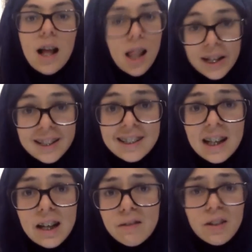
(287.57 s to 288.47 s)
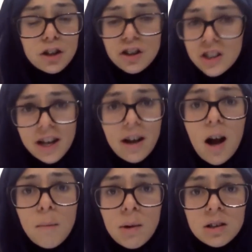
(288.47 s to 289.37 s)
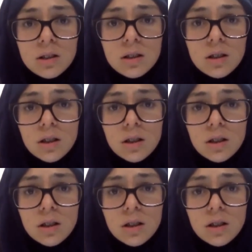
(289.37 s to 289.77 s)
like a slave, and just get high marks.